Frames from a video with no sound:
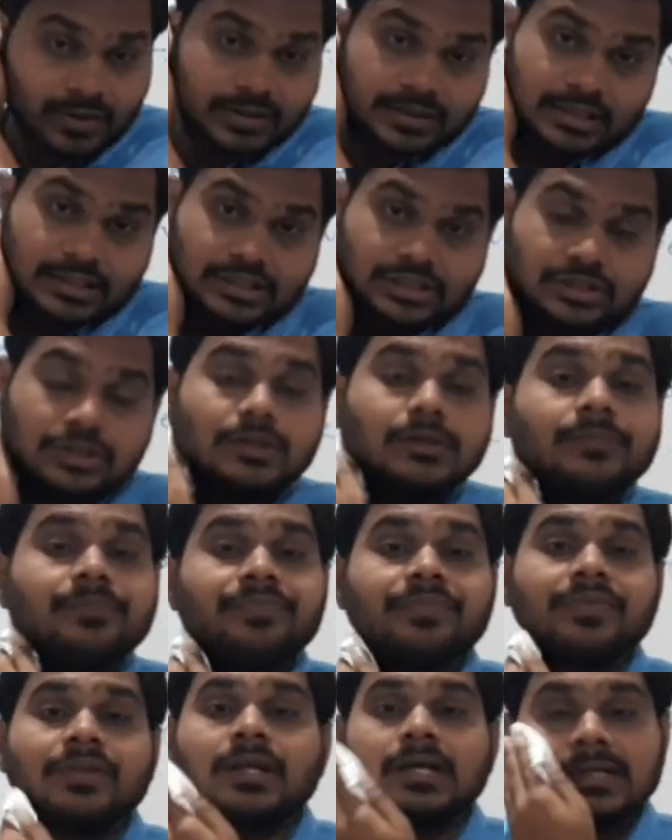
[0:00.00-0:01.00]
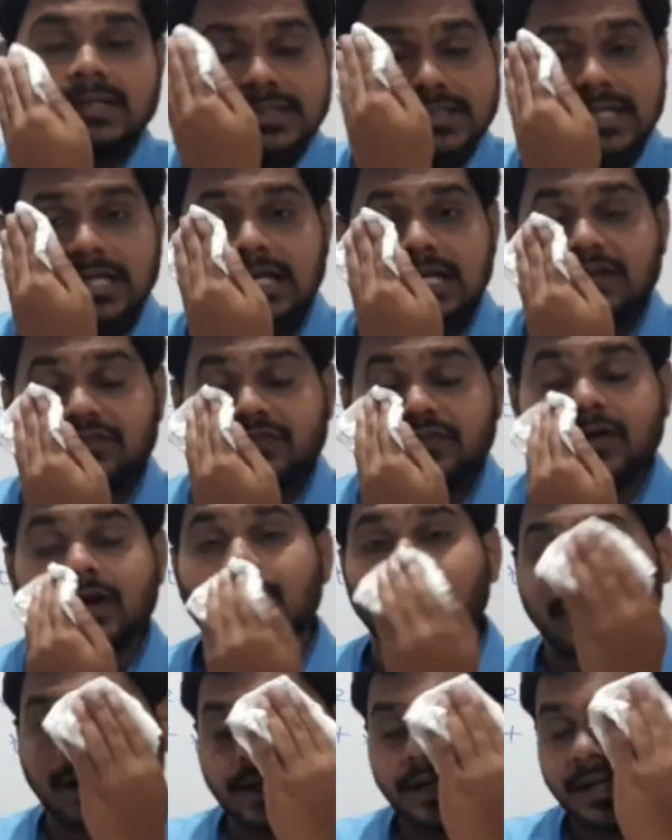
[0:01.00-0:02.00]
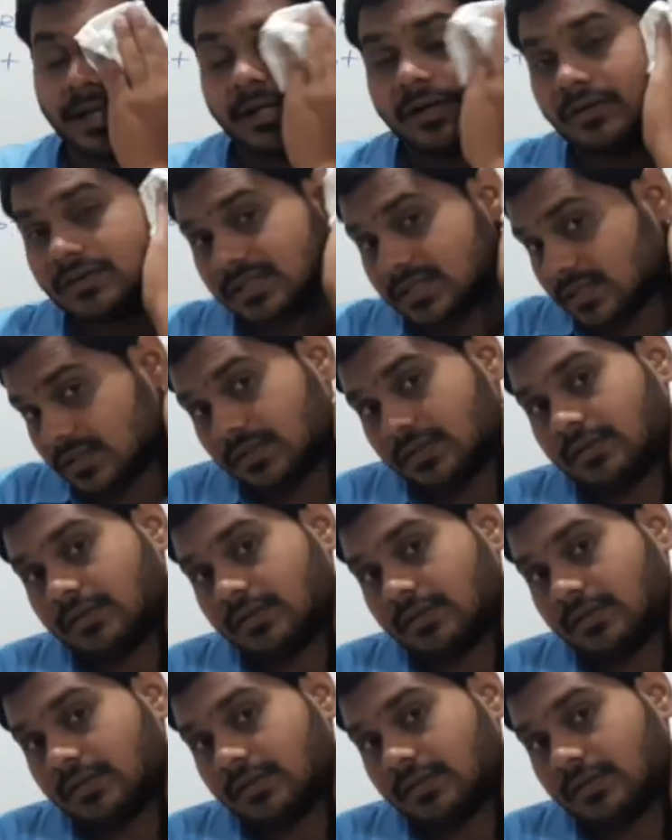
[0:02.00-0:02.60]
understood. Still, if you have any doubts,